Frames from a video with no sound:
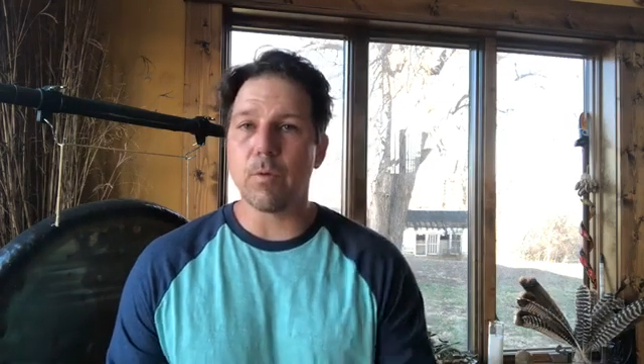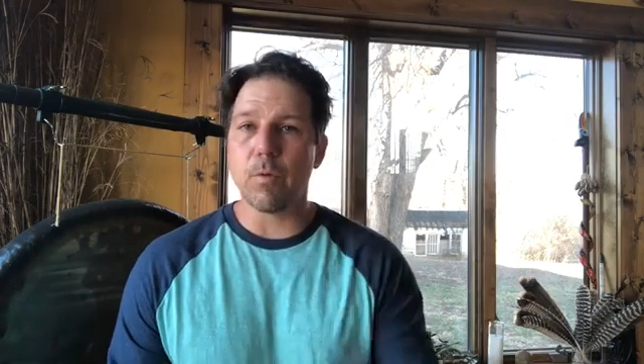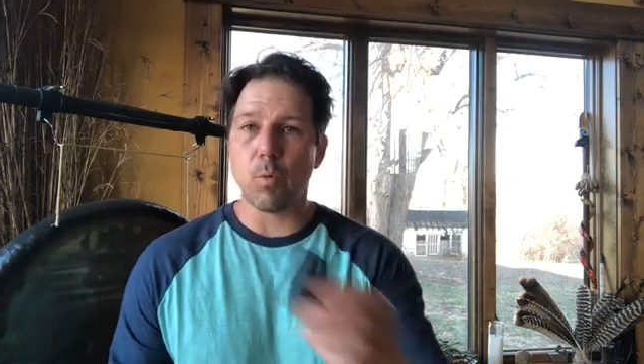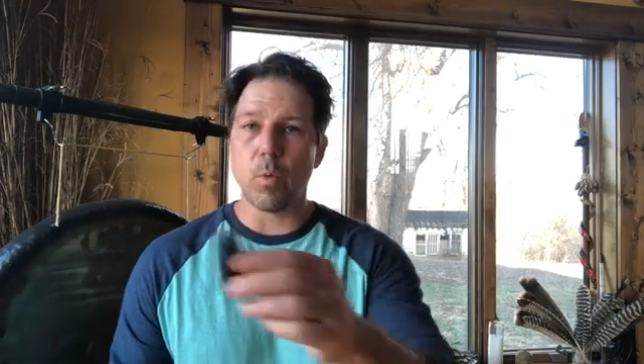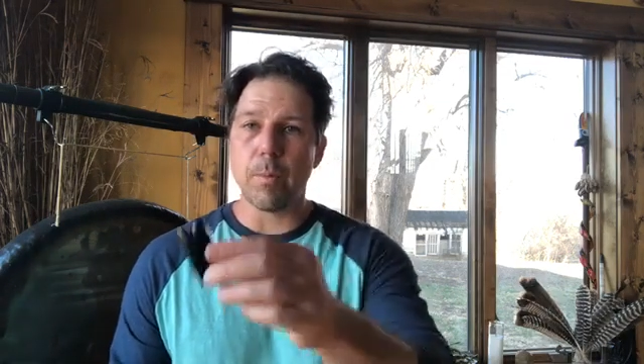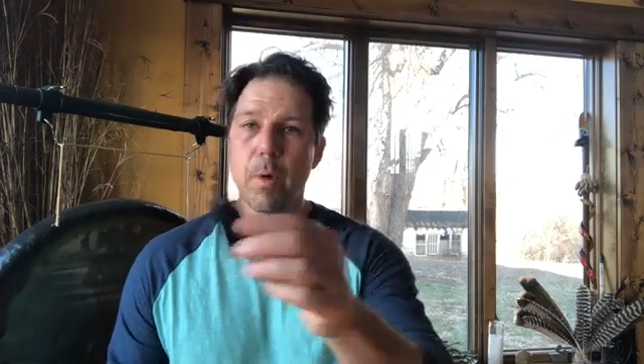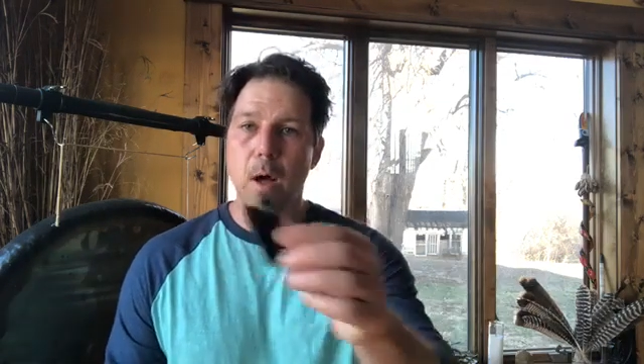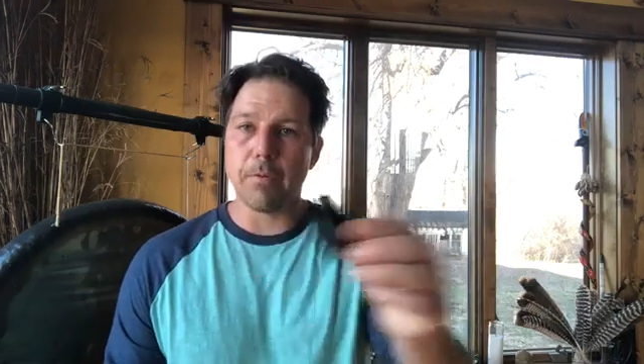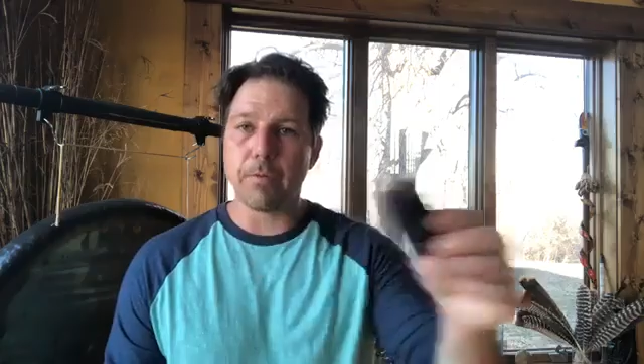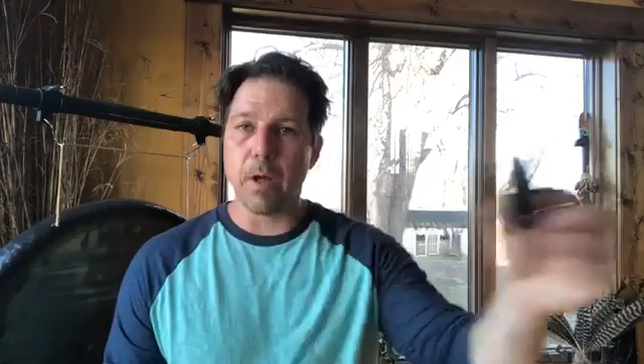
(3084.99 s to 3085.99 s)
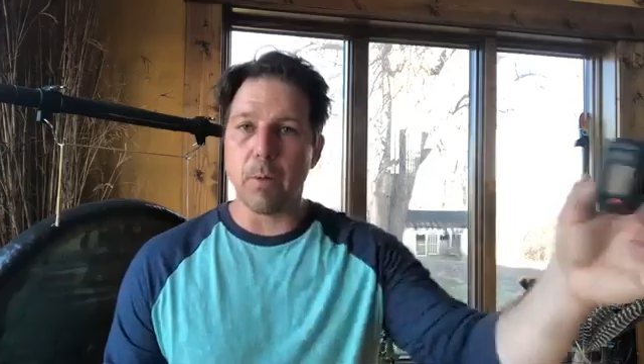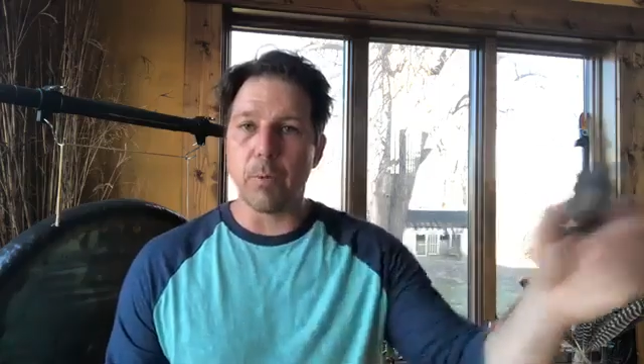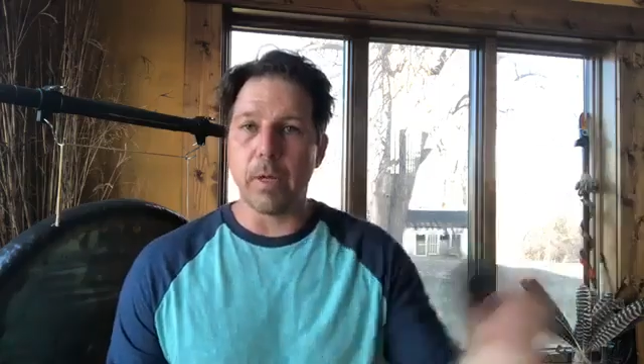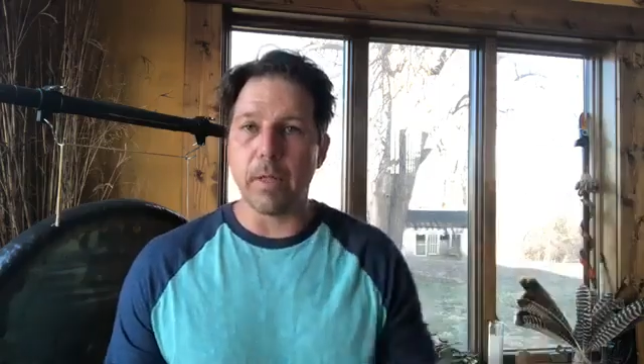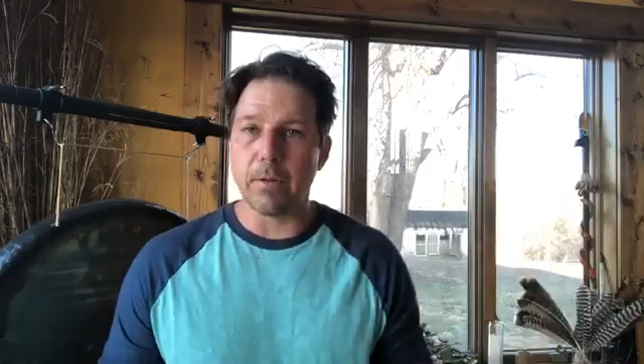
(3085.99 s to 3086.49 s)
of the Wim Hof style
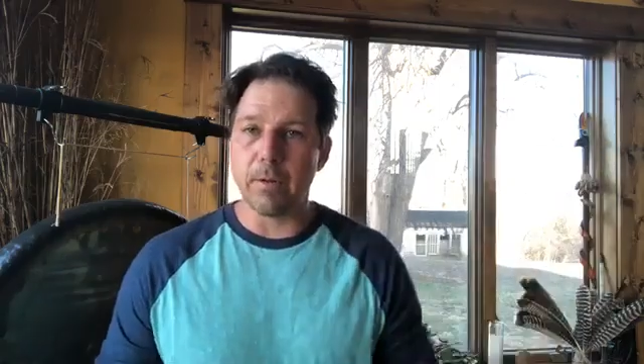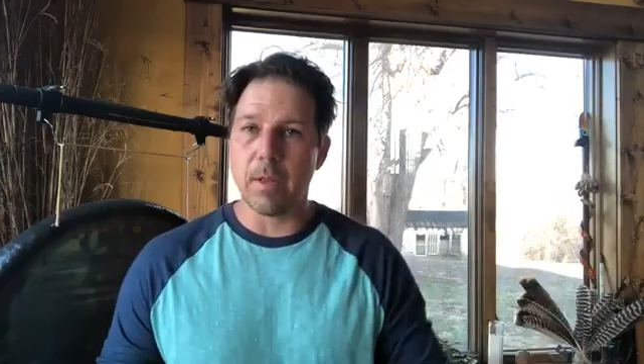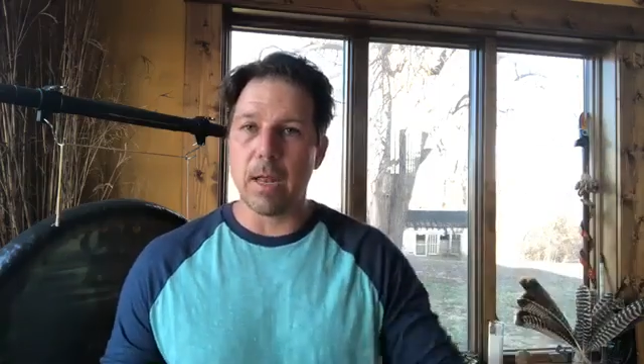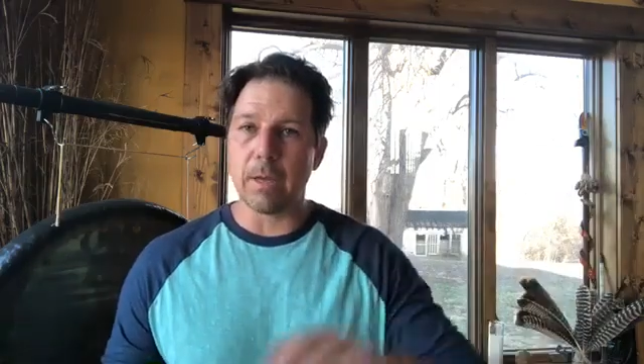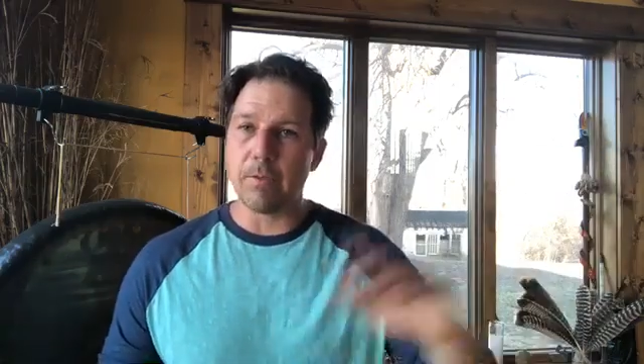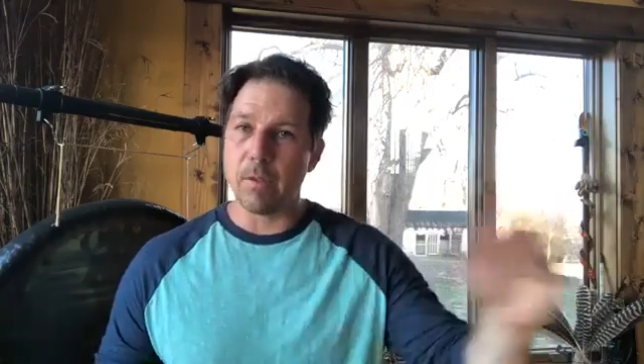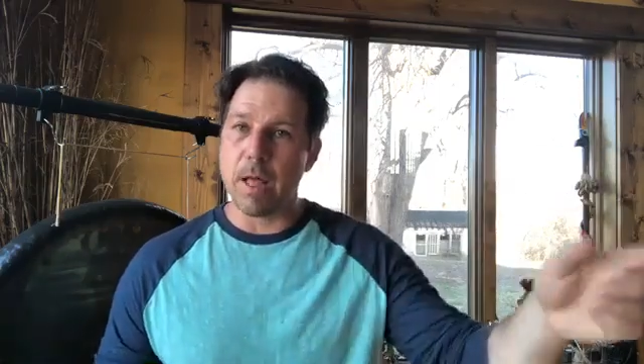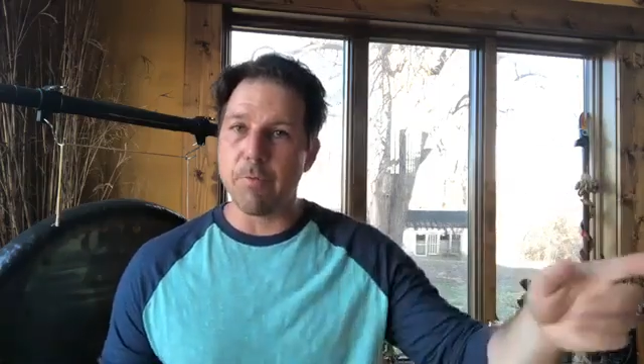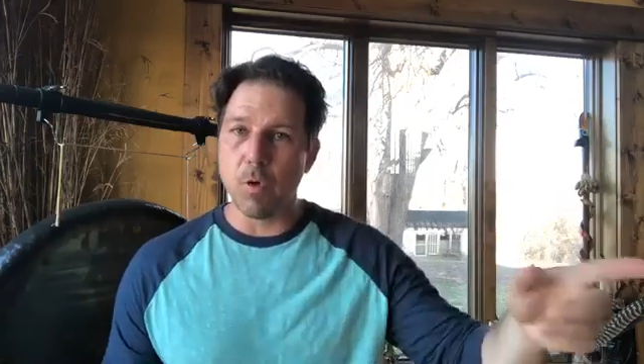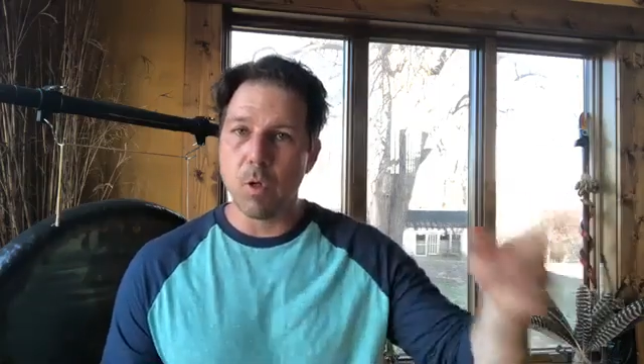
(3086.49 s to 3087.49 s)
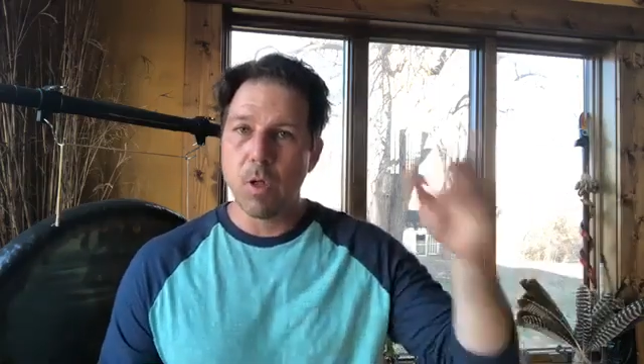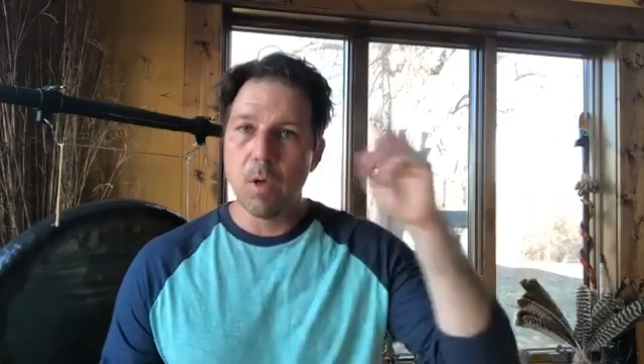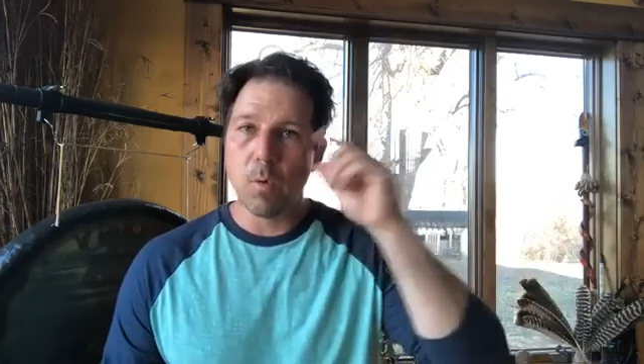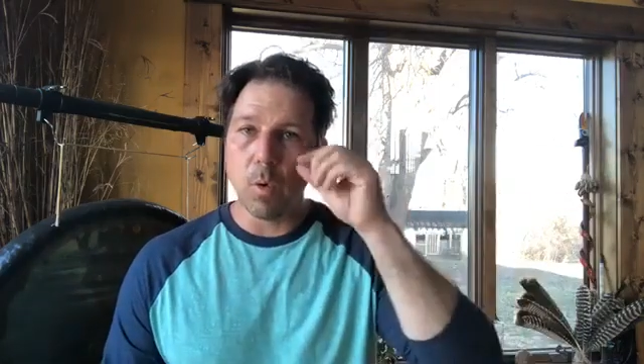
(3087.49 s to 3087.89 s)
breathing to the next level